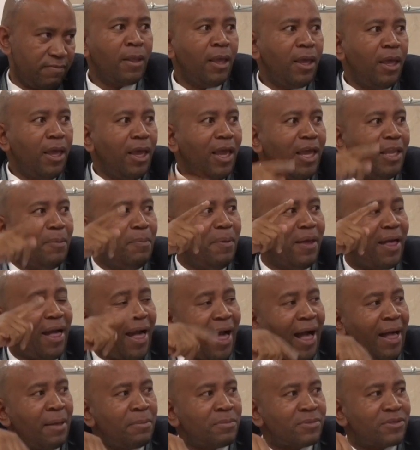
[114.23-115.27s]
It
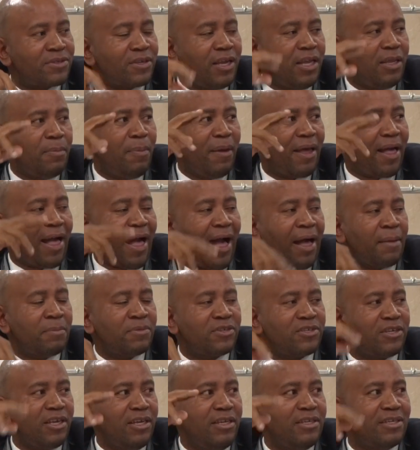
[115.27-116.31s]

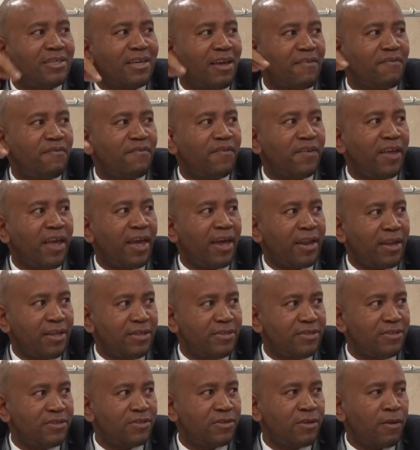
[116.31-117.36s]
becomes
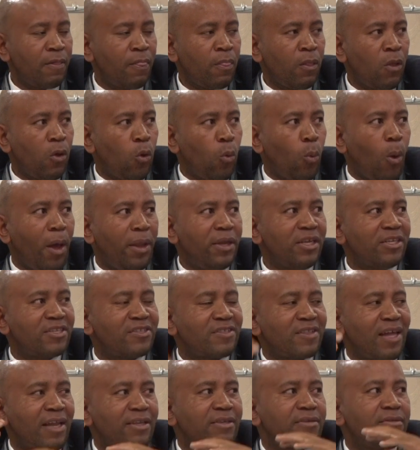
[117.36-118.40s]
interference when it
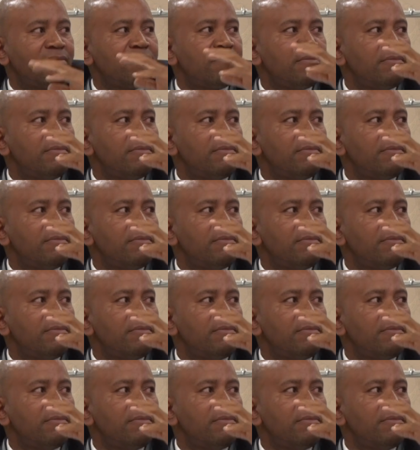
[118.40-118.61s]
starts